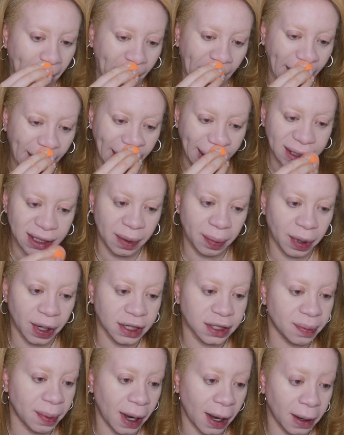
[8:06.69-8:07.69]
it is a
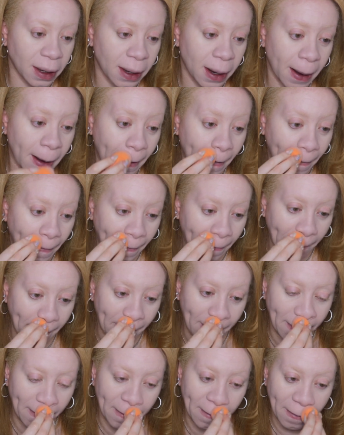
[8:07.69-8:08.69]
pressed powder,
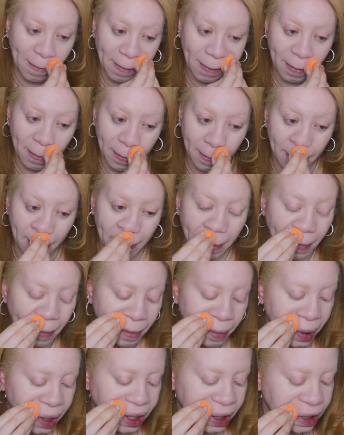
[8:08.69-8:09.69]

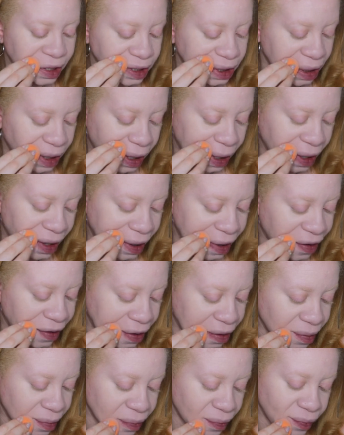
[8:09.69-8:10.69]
but it's,
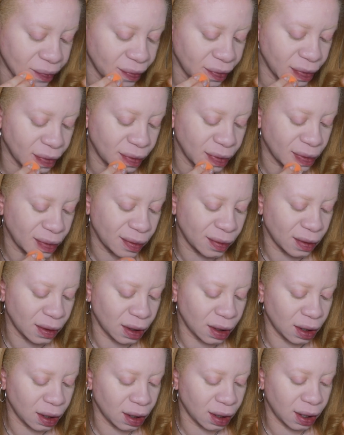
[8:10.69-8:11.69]
I
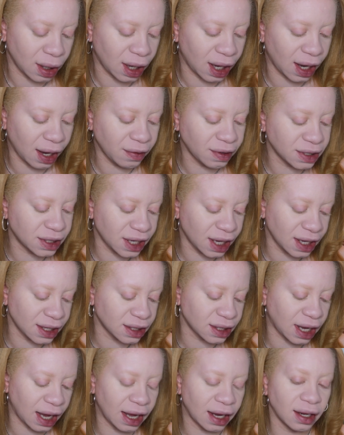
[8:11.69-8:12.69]
would say
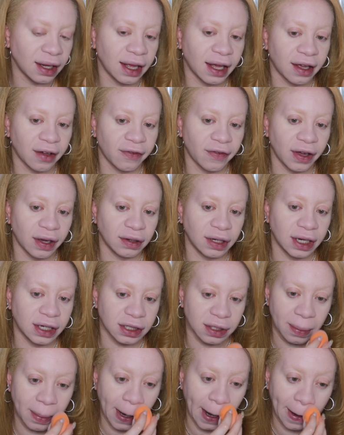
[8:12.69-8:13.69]
it's kind of like a
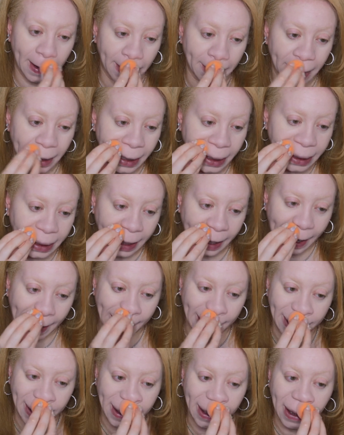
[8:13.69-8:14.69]
foundation powder because it
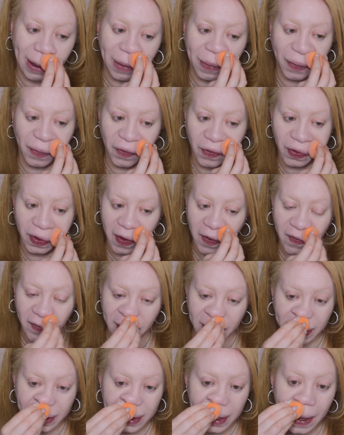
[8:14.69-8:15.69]
has such full
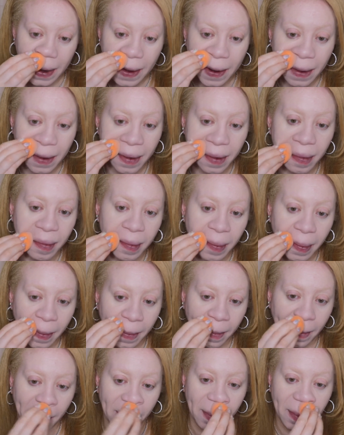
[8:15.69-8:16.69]
coverage.
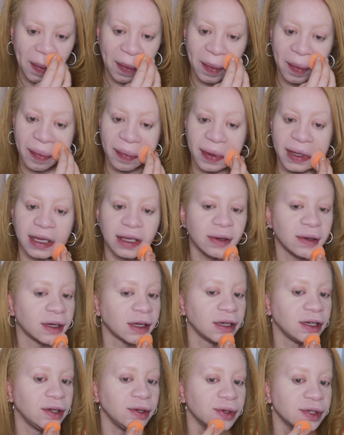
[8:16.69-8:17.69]
But you
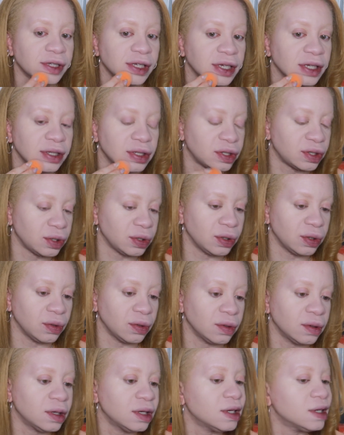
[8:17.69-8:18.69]
can use it
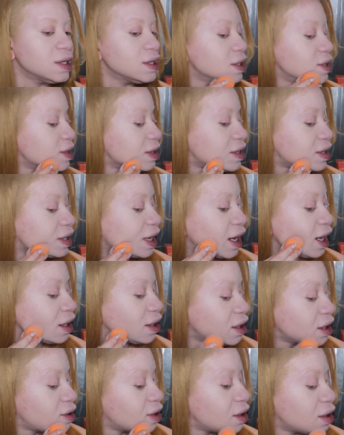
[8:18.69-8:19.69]
to
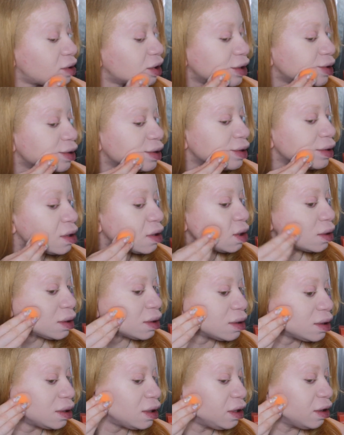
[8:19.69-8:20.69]
set
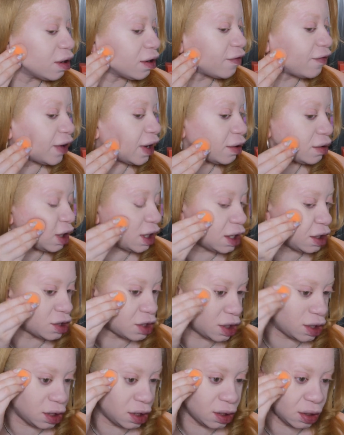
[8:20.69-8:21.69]
your
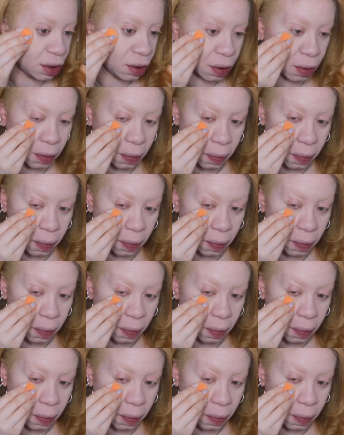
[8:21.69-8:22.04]
foundation.